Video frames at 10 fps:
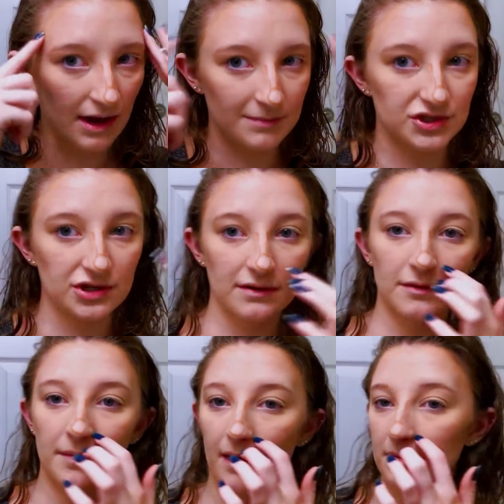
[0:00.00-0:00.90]
I'm sure
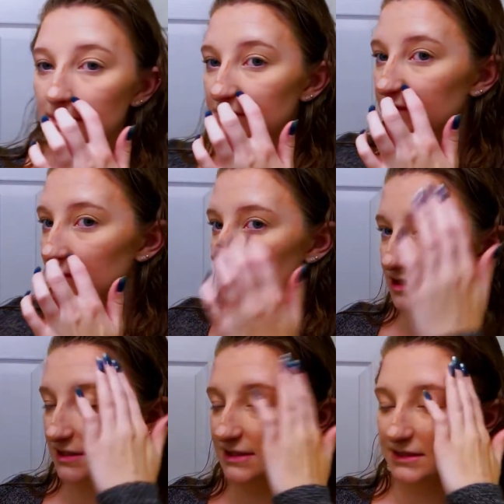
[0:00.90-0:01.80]
it would probably feel
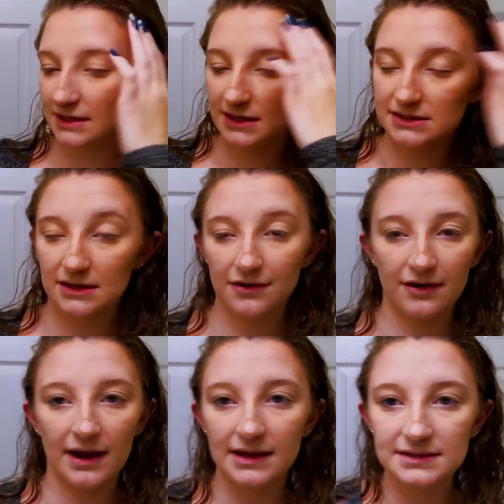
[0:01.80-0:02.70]
just as sticky as the
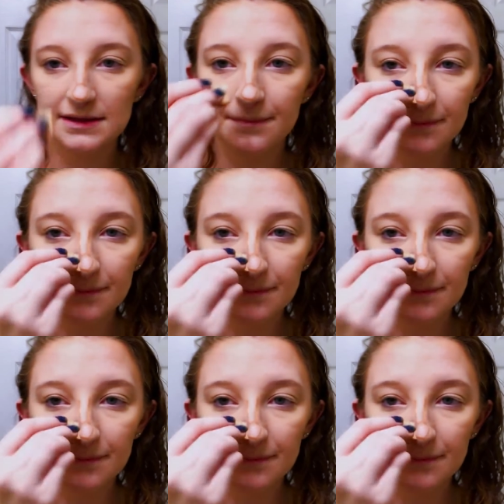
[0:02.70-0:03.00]
under eyes.